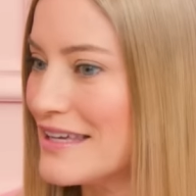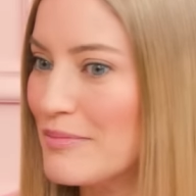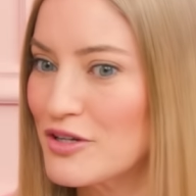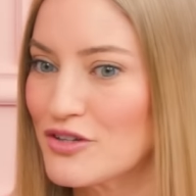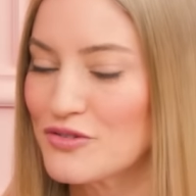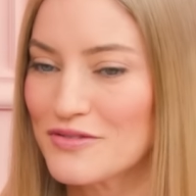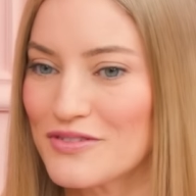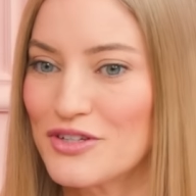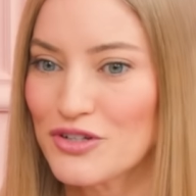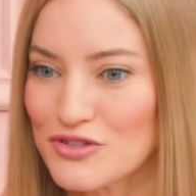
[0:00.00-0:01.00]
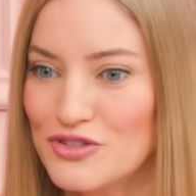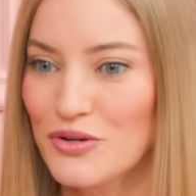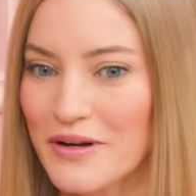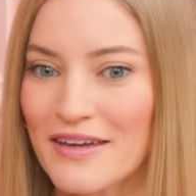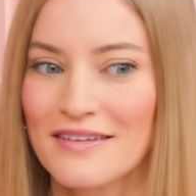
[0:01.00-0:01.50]
Yeah, but you're
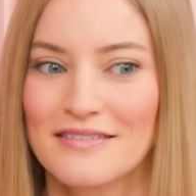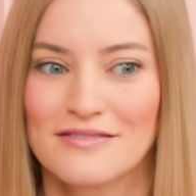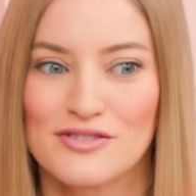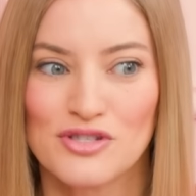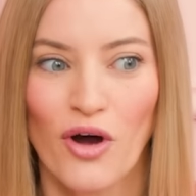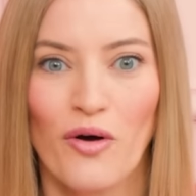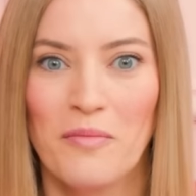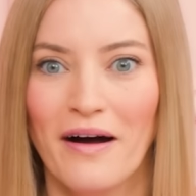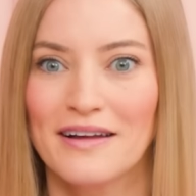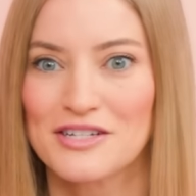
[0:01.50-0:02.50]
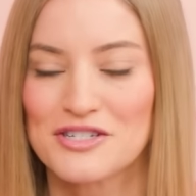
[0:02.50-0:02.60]
doing so much.